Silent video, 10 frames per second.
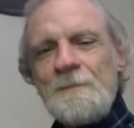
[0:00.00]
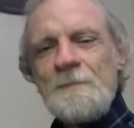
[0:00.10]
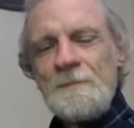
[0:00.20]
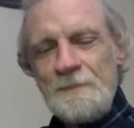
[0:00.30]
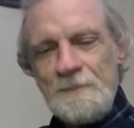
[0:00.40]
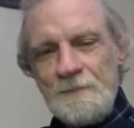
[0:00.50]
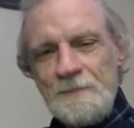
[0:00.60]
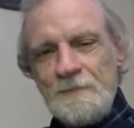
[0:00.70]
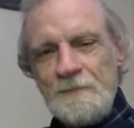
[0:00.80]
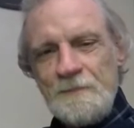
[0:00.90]

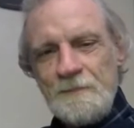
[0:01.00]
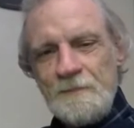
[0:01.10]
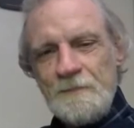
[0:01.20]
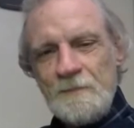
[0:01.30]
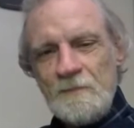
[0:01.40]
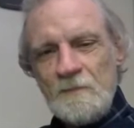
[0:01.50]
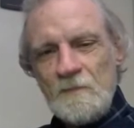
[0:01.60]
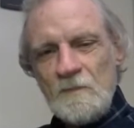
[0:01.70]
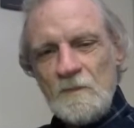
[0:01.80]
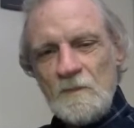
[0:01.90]

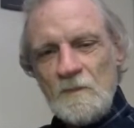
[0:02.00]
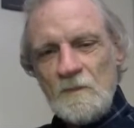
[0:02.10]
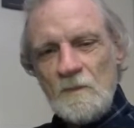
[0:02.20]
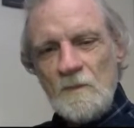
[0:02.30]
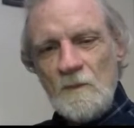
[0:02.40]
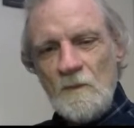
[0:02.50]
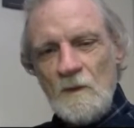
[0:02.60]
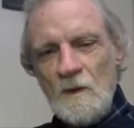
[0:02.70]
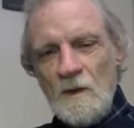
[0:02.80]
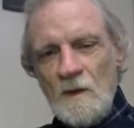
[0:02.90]

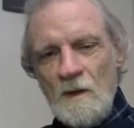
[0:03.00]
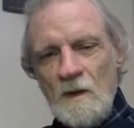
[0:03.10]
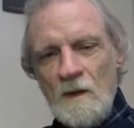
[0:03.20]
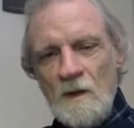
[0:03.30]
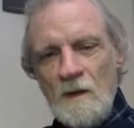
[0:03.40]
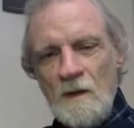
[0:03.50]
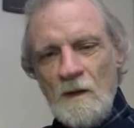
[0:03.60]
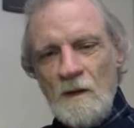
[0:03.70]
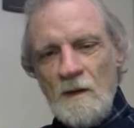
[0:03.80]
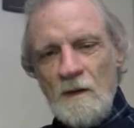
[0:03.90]

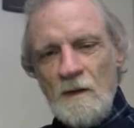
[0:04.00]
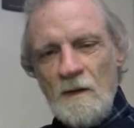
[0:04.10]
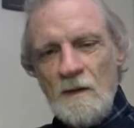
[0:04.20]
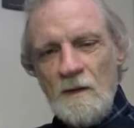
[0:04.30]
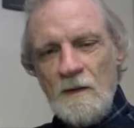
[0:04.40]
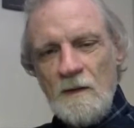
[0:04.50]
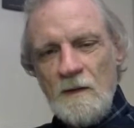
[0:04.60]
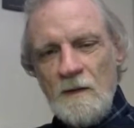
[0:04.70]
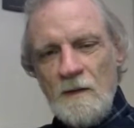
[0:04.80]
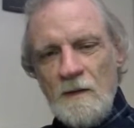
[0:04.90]

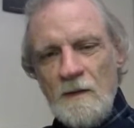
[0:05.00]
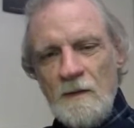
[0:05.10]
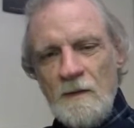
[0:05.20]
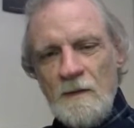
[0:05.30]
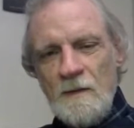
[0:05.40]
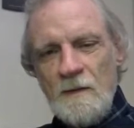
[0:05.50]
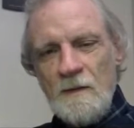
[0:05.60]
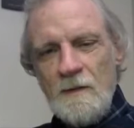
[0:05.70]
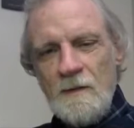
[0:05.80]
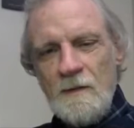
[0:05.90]

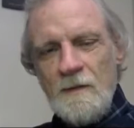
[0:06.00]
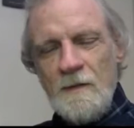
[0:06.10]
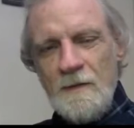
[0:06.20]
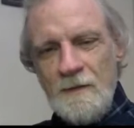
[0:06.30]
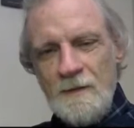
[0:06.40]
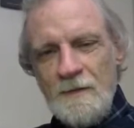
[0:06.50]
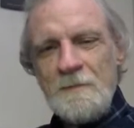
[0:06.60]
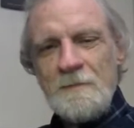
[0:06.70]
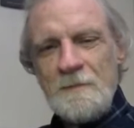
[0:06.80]
[no speech]